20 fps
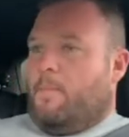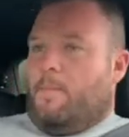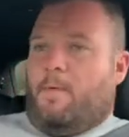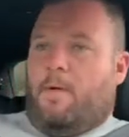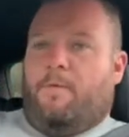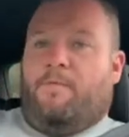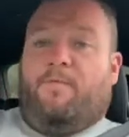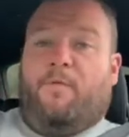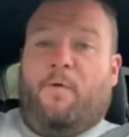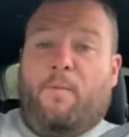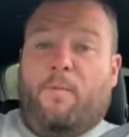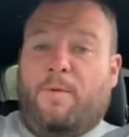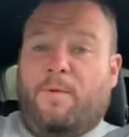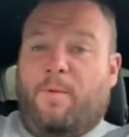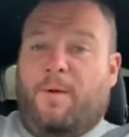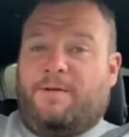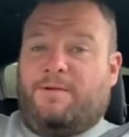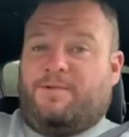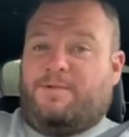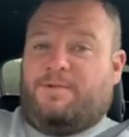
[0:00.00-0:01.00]
Formula
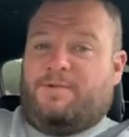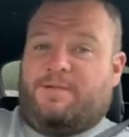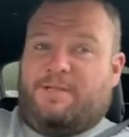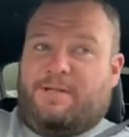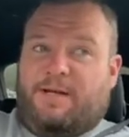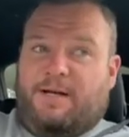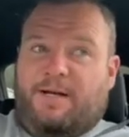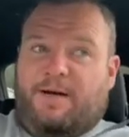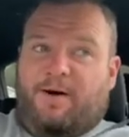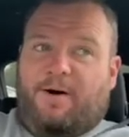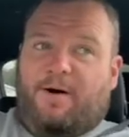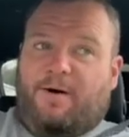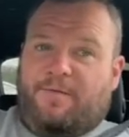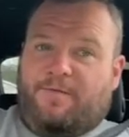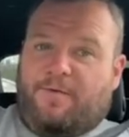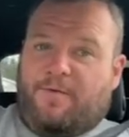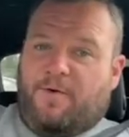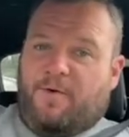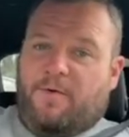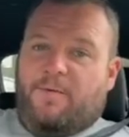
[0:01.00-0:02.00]
One's on today at
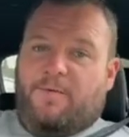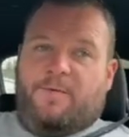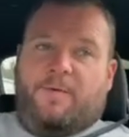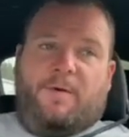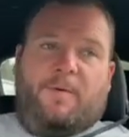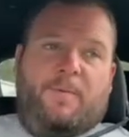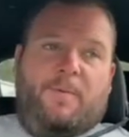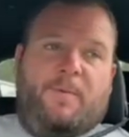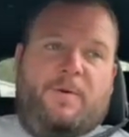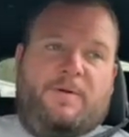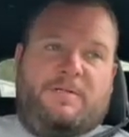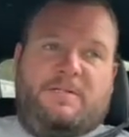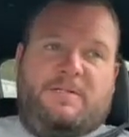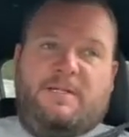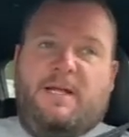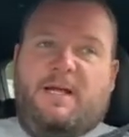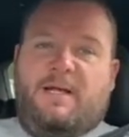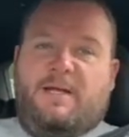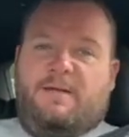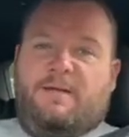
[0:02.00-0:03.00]
2:30. I'll be watching
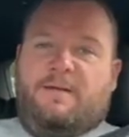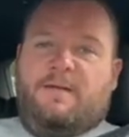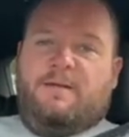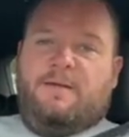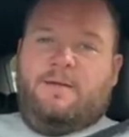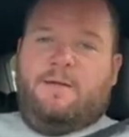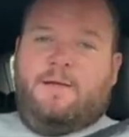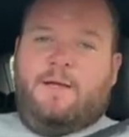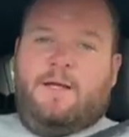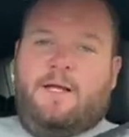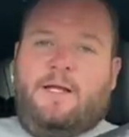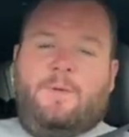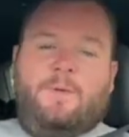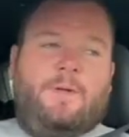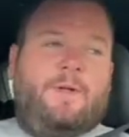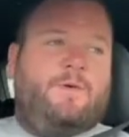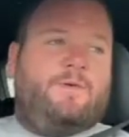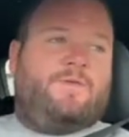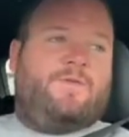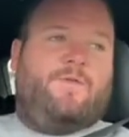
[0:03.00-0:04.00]
that. Anyone
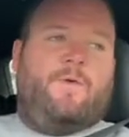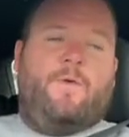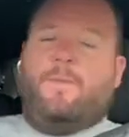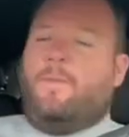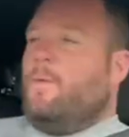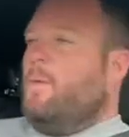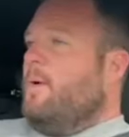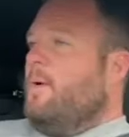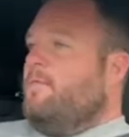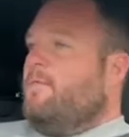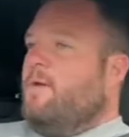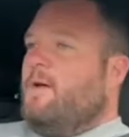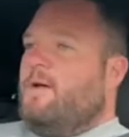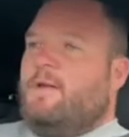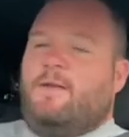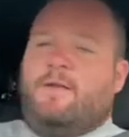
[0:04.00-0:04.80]
else a Formula One fan?